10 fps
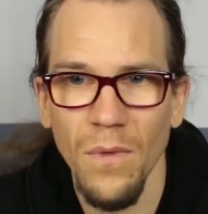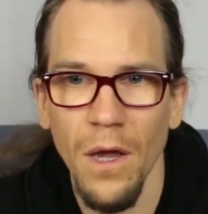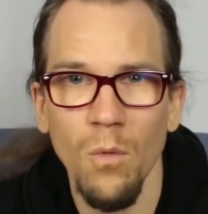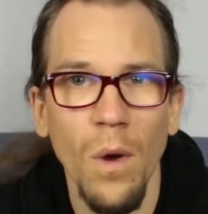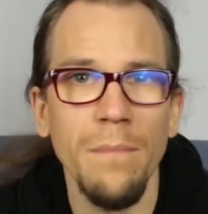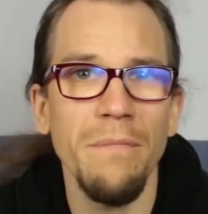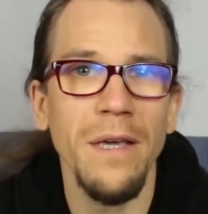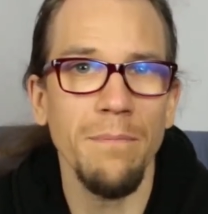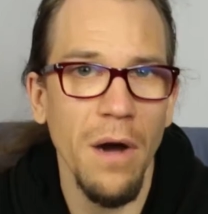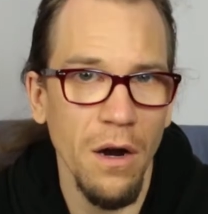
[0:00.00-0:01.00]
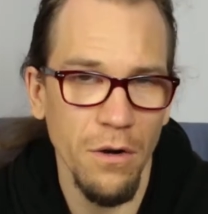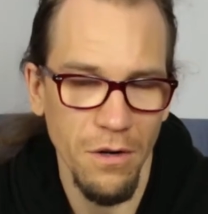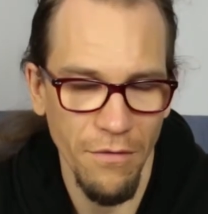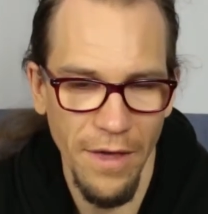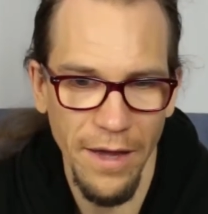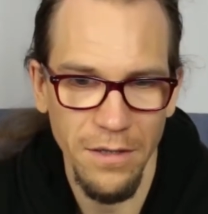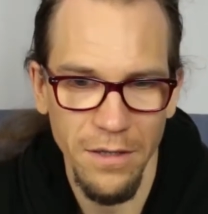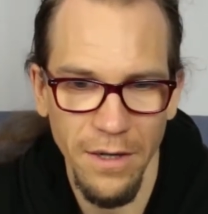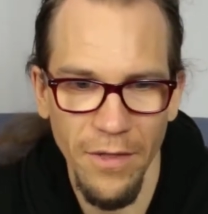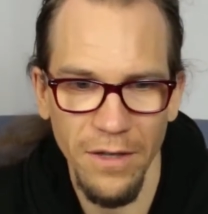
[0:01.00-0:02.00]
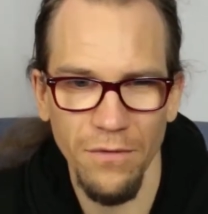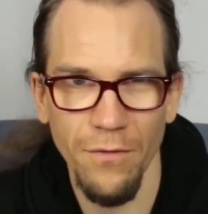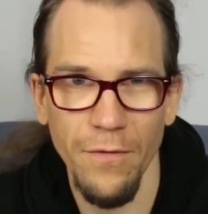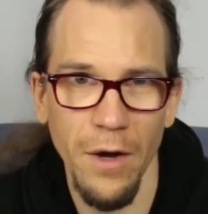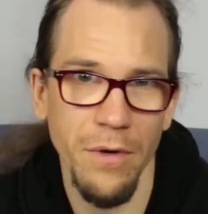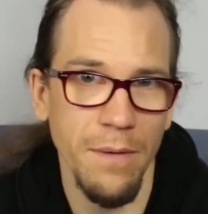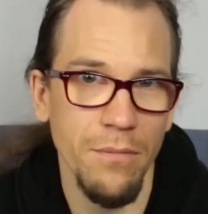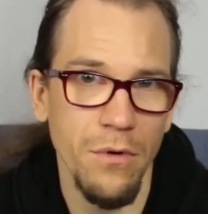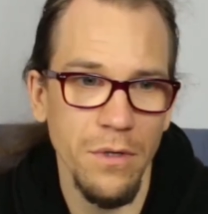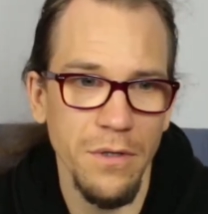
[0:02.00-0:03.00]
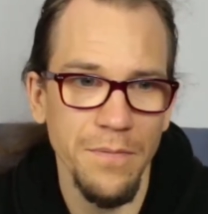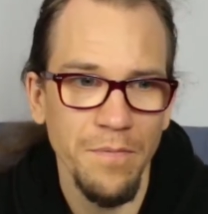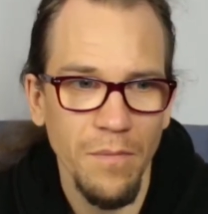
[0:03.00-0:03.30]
And one big part of that, and that's very important,